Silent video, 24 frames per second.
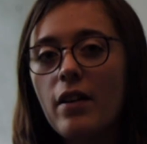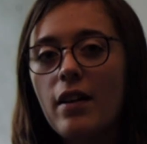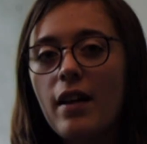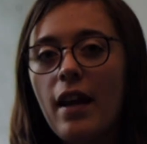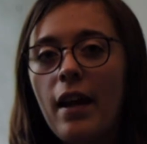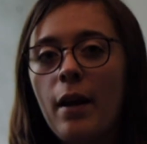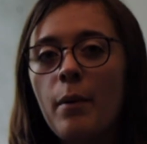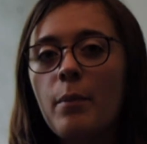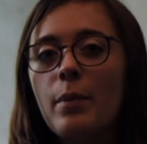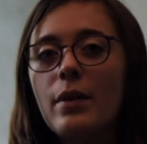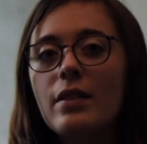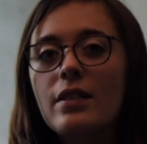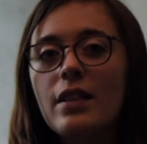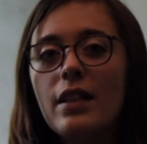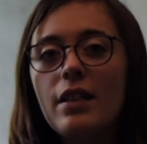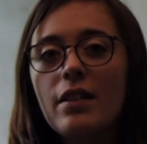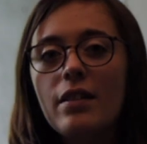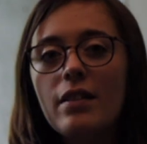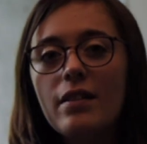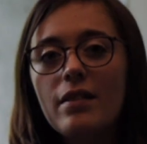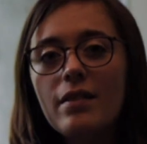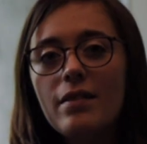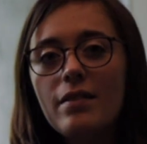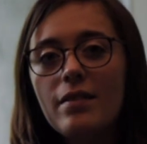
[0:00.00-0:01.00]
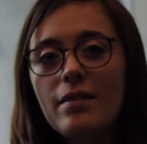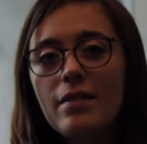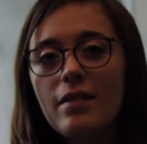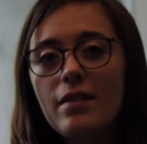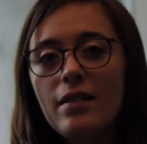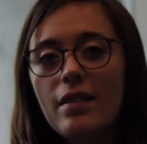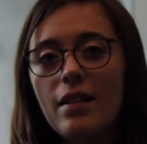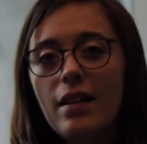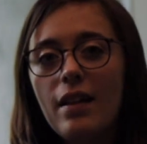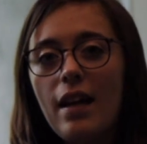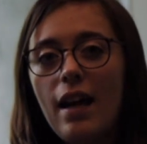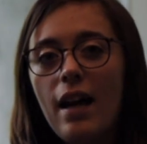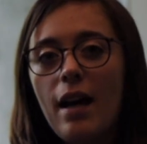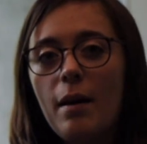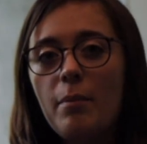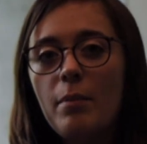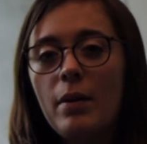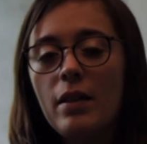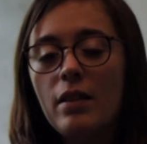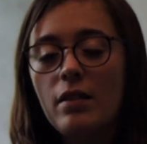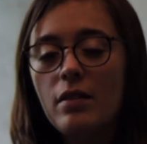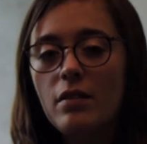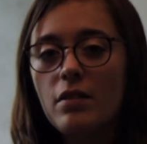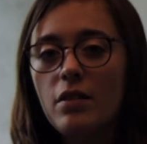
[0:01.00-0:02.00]
on campus here at
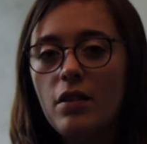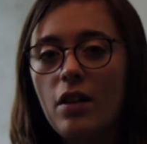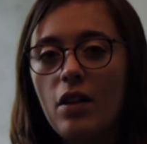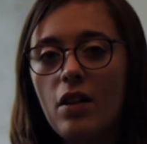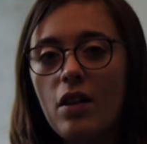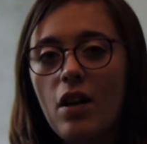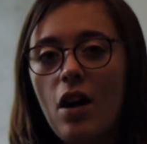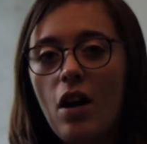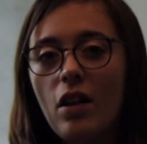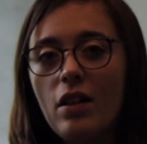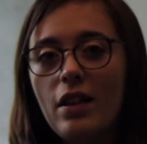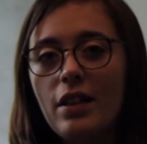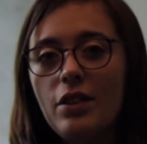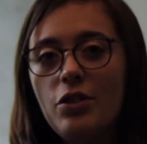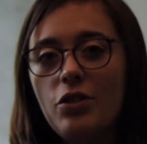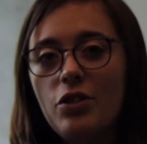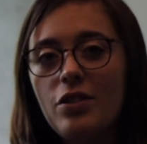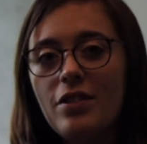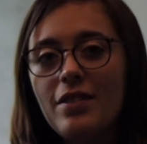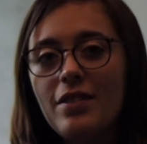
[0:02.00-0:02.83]
Peninsula College.